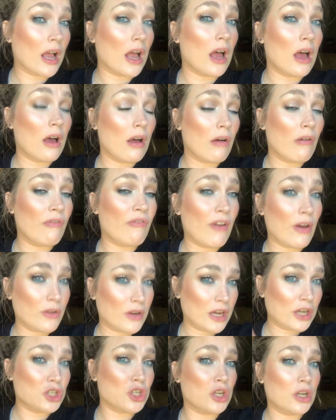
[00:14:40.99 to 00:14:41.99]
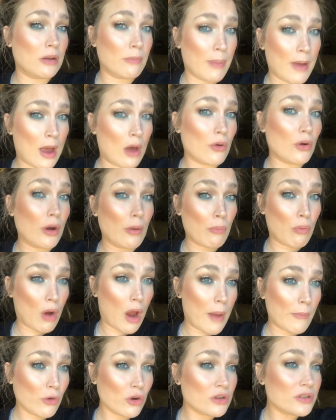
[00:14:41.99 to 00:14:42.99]
of foundation and powder and
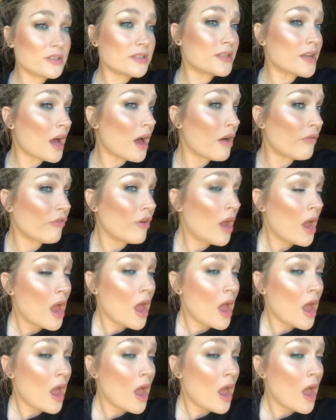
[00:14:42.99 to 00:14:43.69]
primer and stuff.